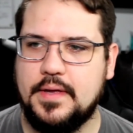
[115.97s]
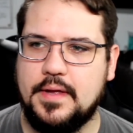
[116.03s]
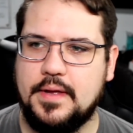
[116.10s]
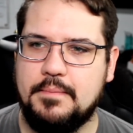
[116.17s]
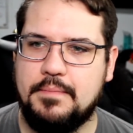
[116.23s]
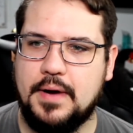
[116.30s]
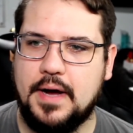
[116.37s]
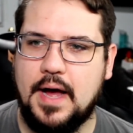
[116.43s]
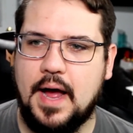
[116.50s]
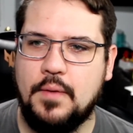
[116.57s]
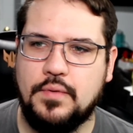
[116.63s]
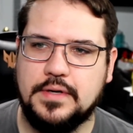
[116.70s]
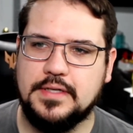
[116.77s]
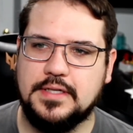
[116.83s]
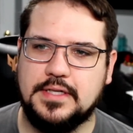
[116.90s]
But I
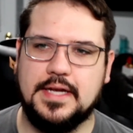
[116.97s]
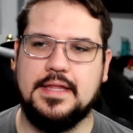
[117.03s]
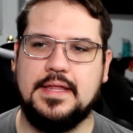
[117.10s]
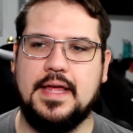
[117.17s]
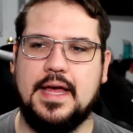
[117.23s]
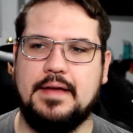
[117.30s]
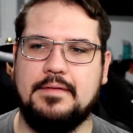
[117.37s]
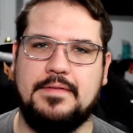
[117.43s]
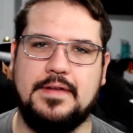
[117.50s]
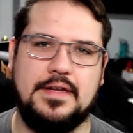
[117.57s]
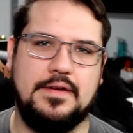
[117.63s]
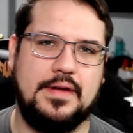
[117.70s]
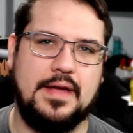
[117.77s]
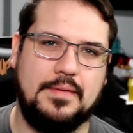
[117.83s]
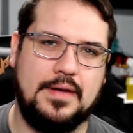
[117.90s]
wouldn't say that video
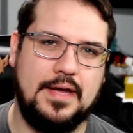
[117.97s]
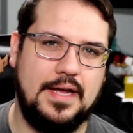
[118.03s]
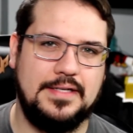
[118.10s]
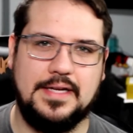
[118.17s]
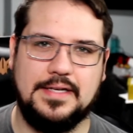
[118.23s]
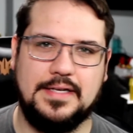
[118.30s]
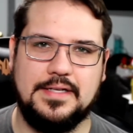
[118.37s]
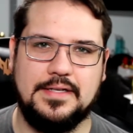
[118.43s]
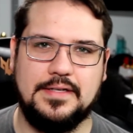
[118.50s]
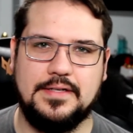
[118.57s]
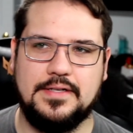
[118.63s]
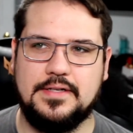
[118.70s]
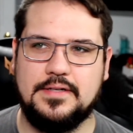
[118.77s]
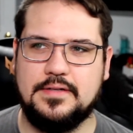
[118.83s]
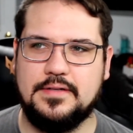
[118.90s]
game content
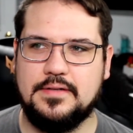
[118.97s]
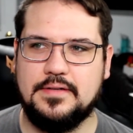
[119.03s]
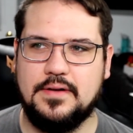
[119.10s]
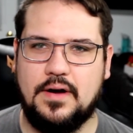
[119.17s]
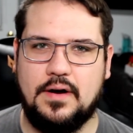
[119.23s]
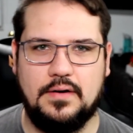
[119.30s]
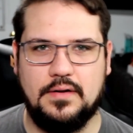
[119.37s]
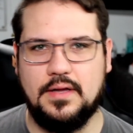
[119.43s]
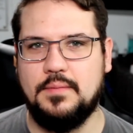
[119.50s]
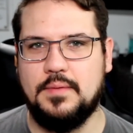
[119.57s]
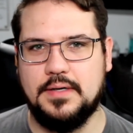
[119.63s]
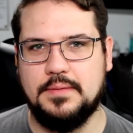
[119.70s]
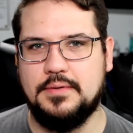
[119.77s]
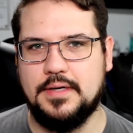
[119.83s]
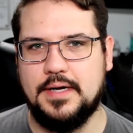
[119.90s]
is all I want
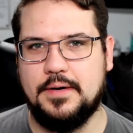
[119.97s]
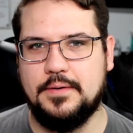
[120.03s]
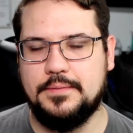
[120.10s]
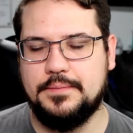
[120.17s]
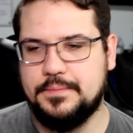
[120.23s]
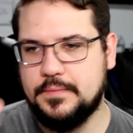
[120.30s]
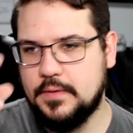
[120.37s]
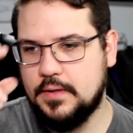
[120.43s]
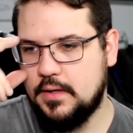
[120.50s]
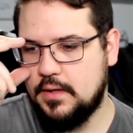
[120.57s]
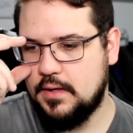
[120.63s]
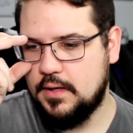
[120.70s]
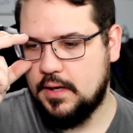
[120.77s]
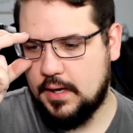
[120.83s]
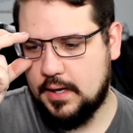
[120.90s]
to put out.
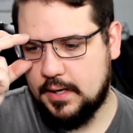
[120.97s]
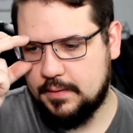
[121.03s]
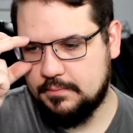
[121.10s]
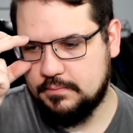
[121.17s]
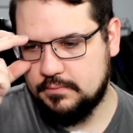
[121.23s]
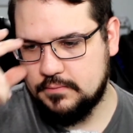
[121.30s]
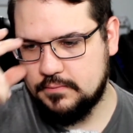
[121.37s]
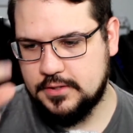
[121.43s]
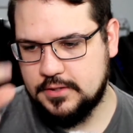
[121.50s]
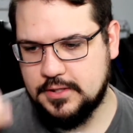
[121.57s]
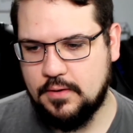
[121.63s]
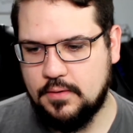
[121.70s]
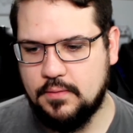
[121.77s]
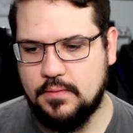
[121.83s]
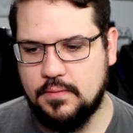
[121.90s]
Um,
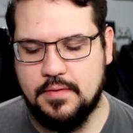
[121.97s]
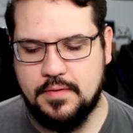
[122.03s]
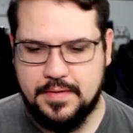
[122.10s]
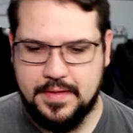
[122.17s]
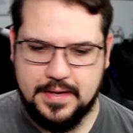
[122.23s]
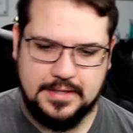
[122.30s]
so this